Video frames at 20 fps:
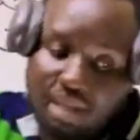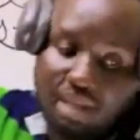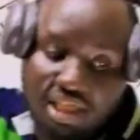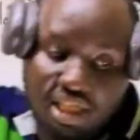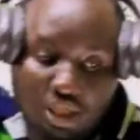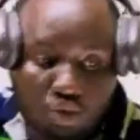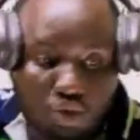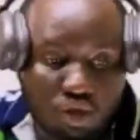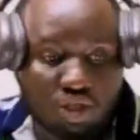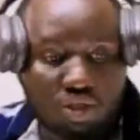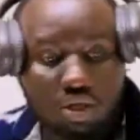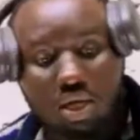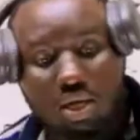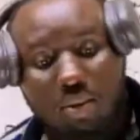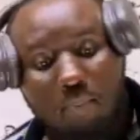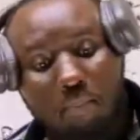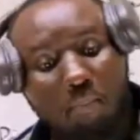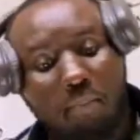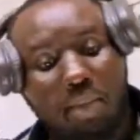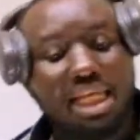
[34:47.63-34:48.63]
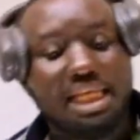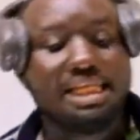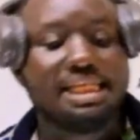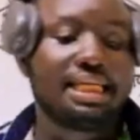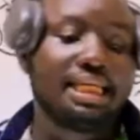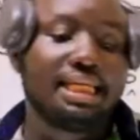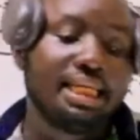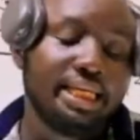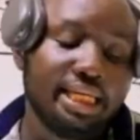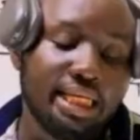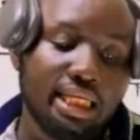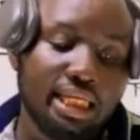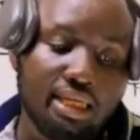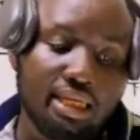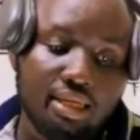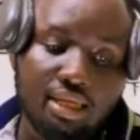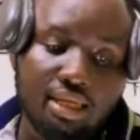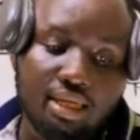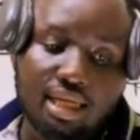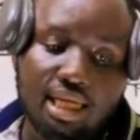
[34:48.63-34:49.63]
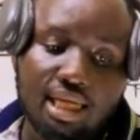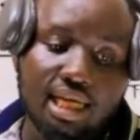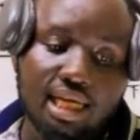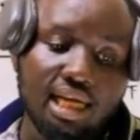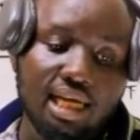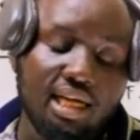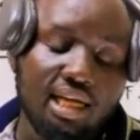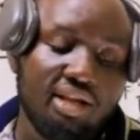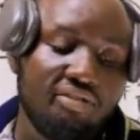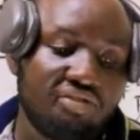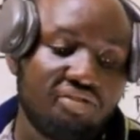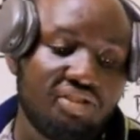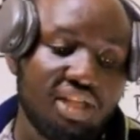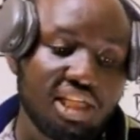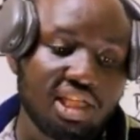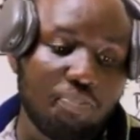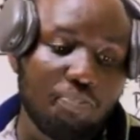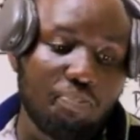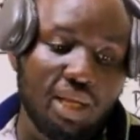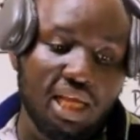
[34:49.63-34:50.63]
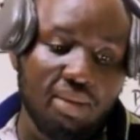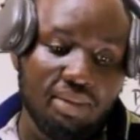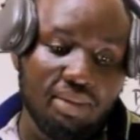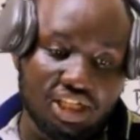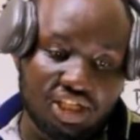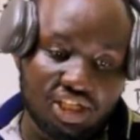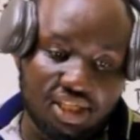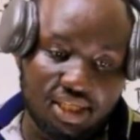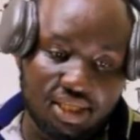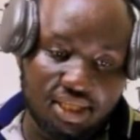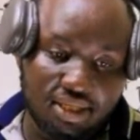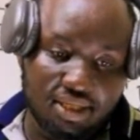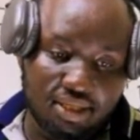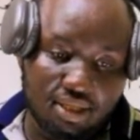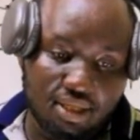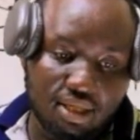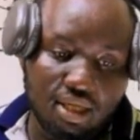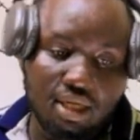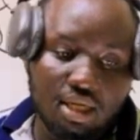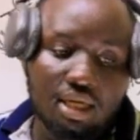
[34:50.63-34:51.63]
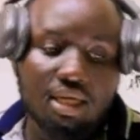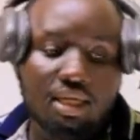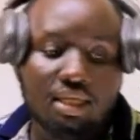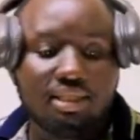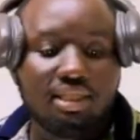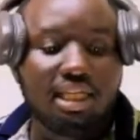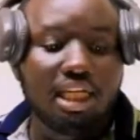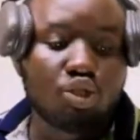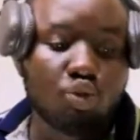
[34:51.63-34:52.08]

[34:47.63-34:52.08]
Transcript: that was made, if there's a payment that